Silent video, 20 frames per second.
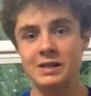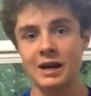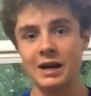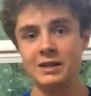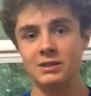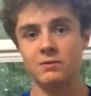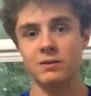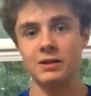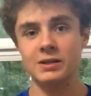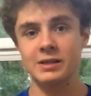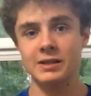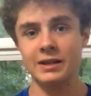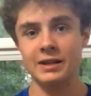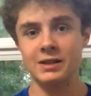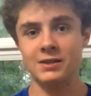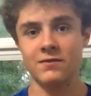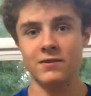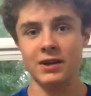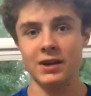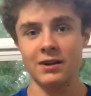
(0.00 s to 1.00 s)
I2C
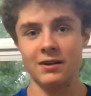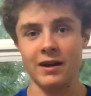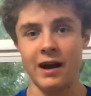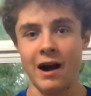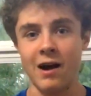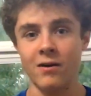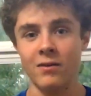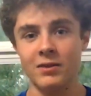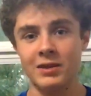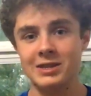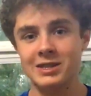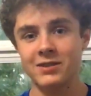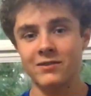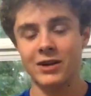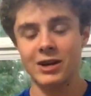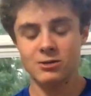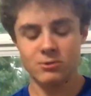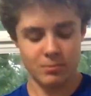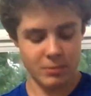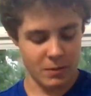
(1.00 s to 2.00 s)
is figured out, this
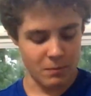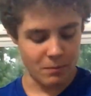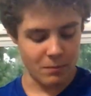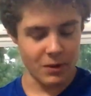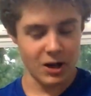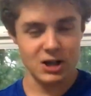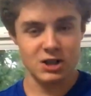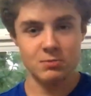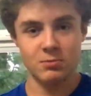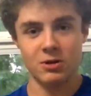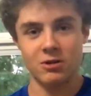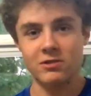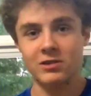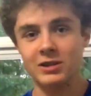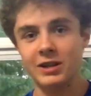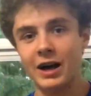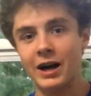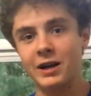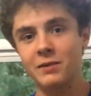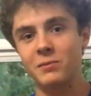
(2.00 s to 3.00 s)
device will be much more
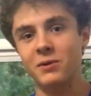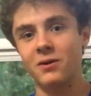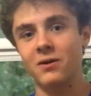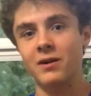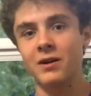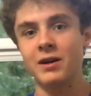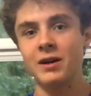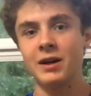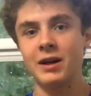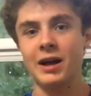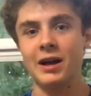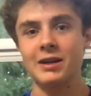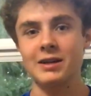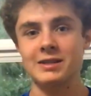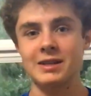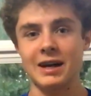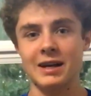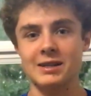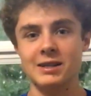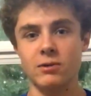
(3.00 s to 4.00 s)
reliable in
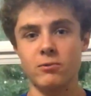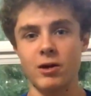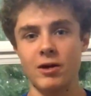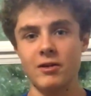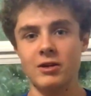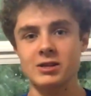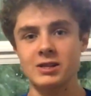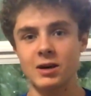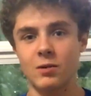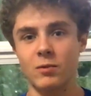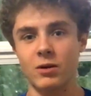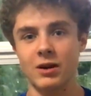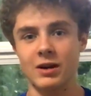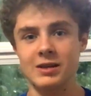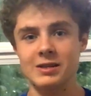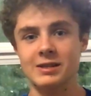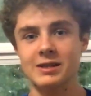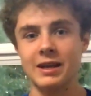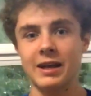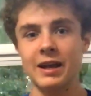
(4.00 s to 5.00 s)
detecting whether someone
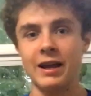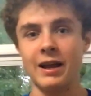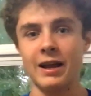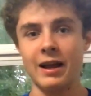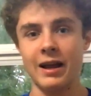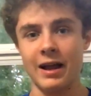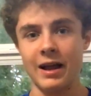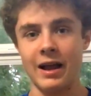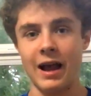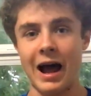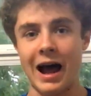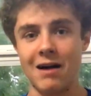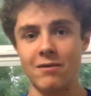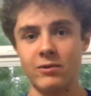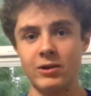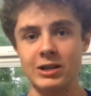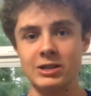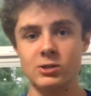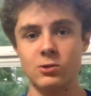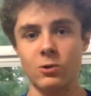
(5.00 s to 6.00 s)
is at
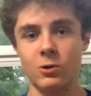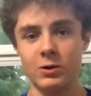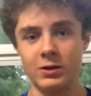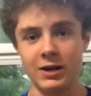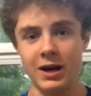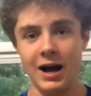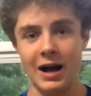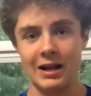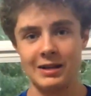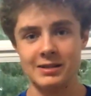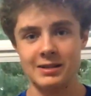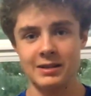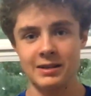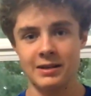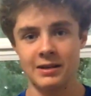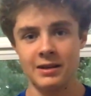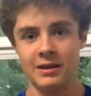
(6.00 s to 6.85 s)
risk or not.